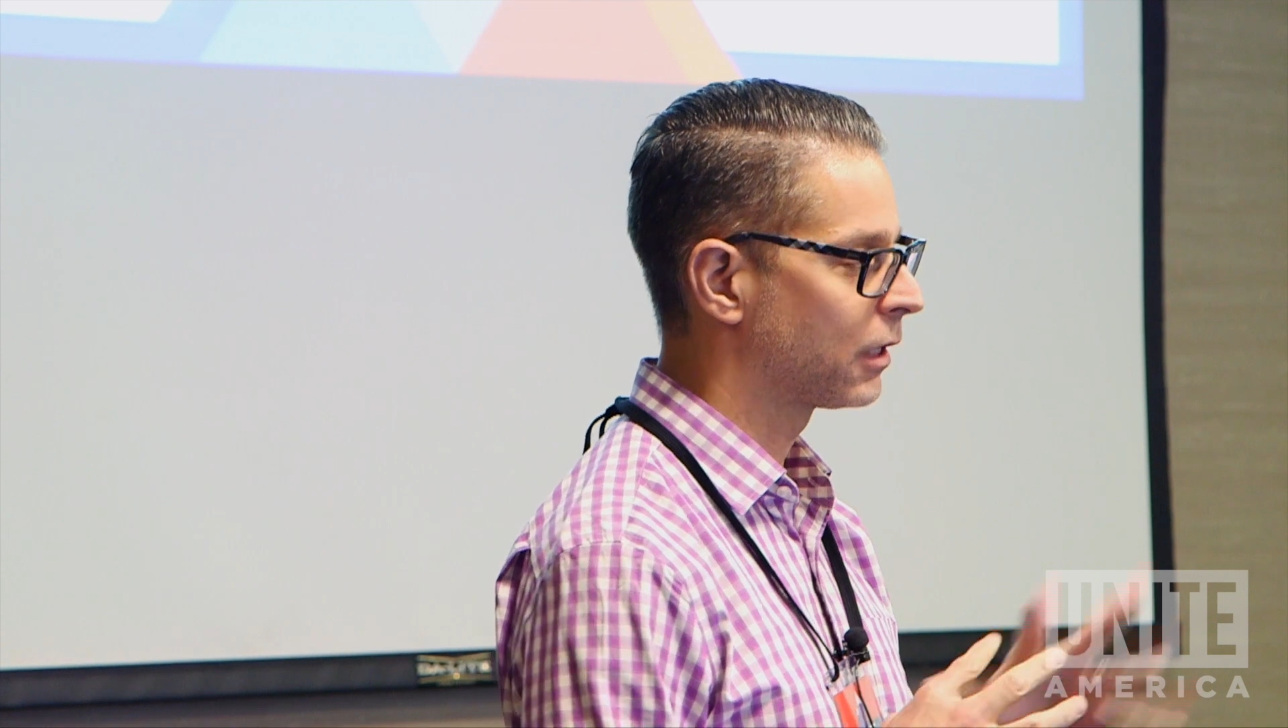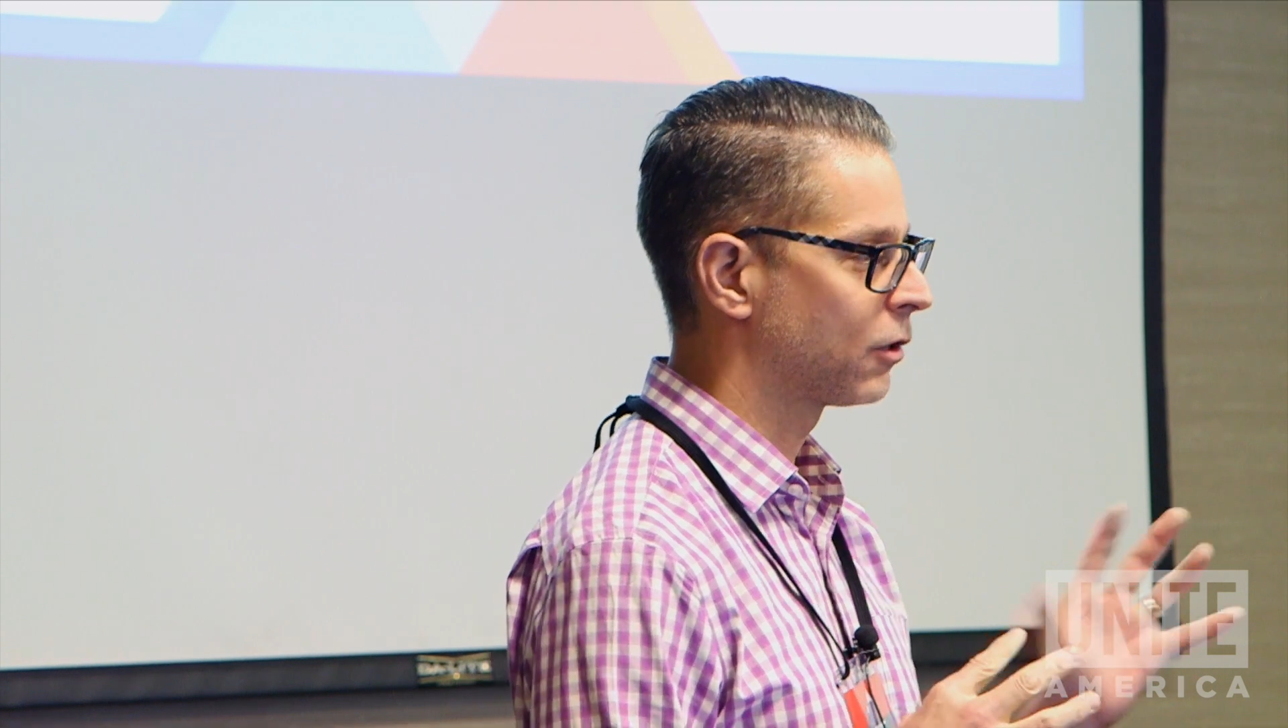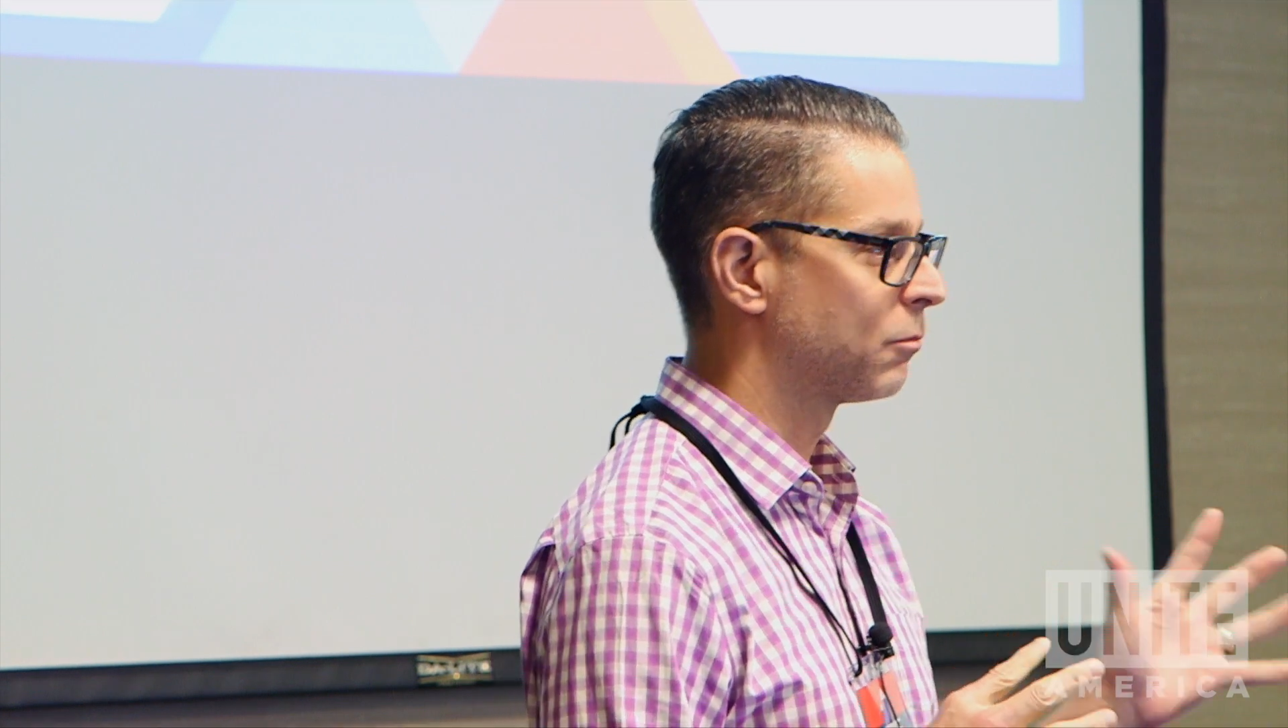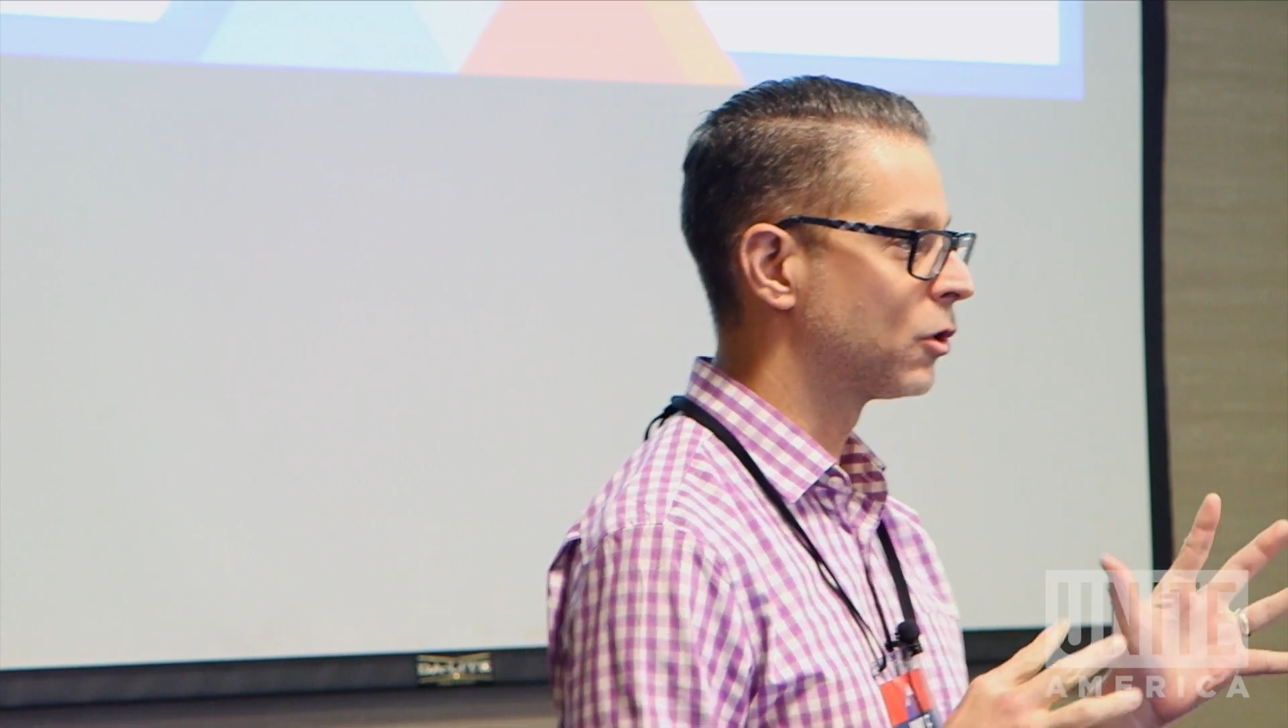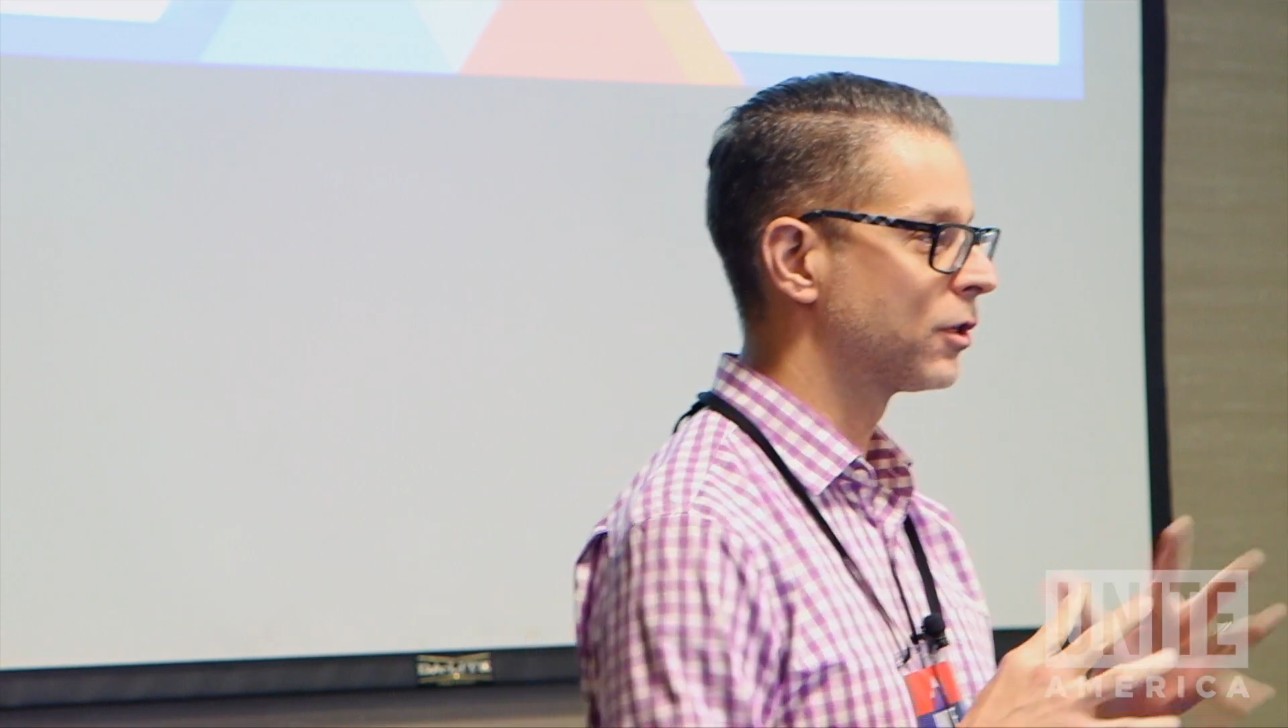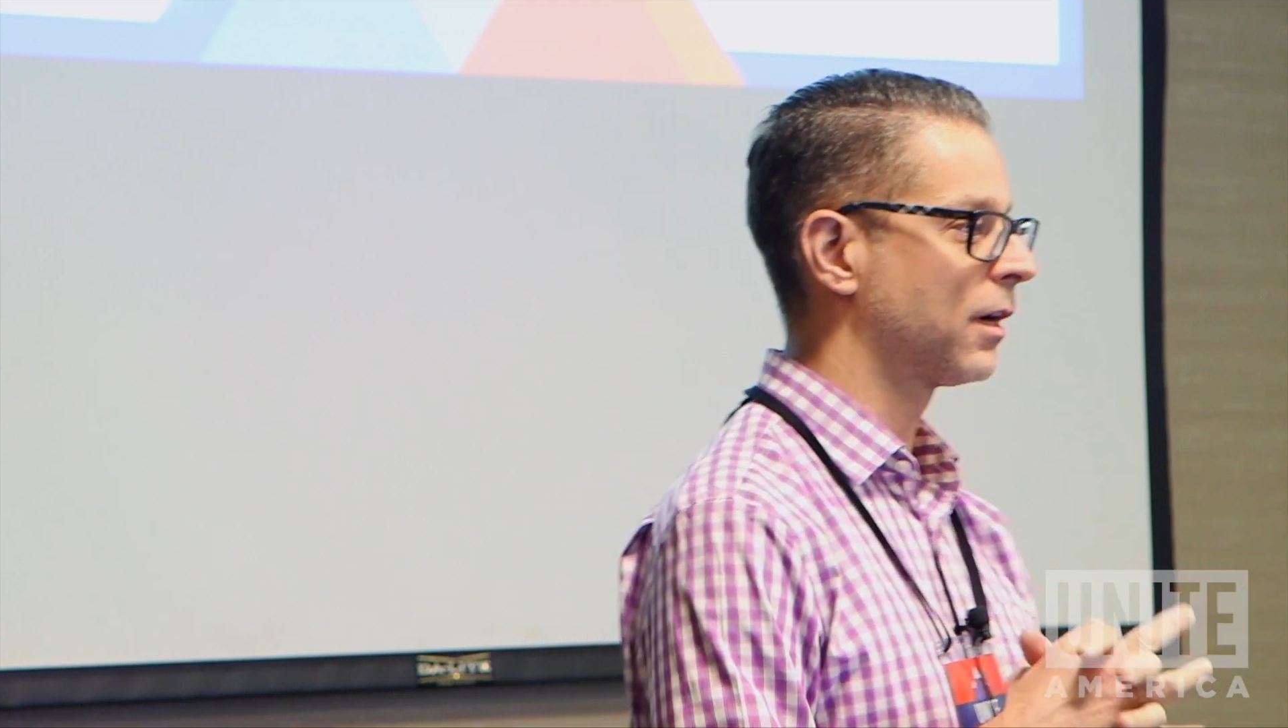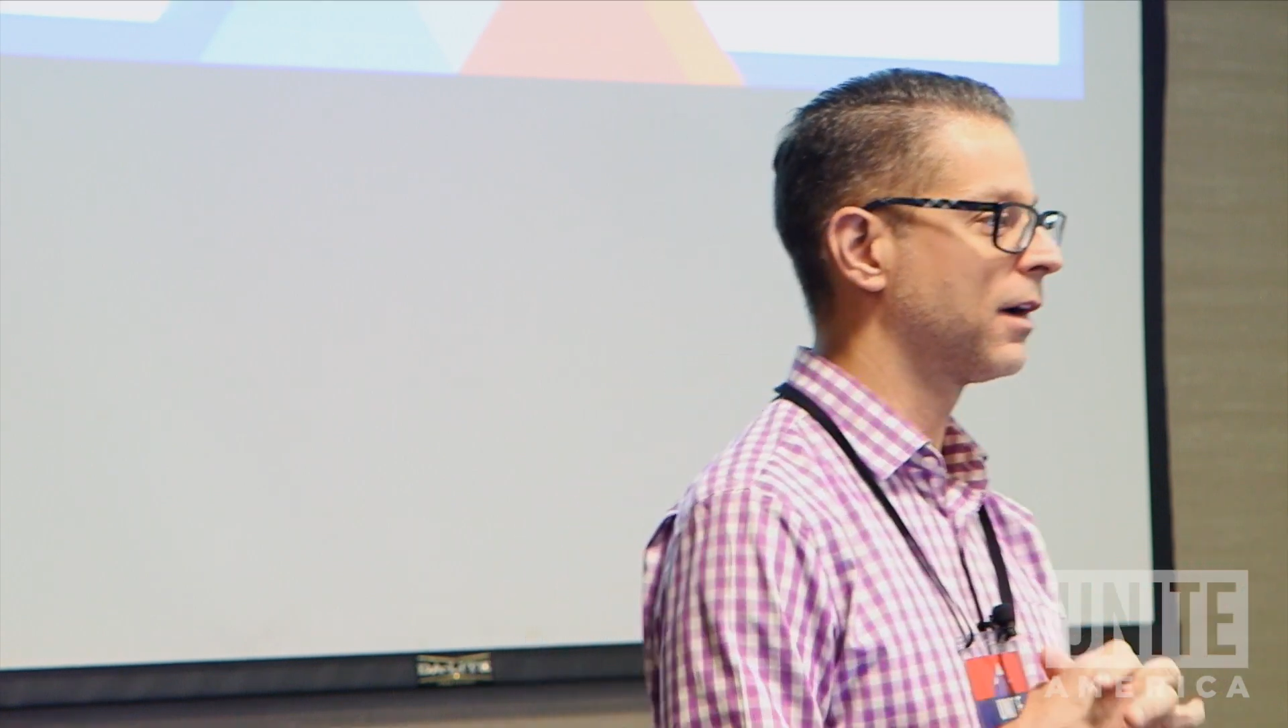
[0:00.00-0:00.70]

little more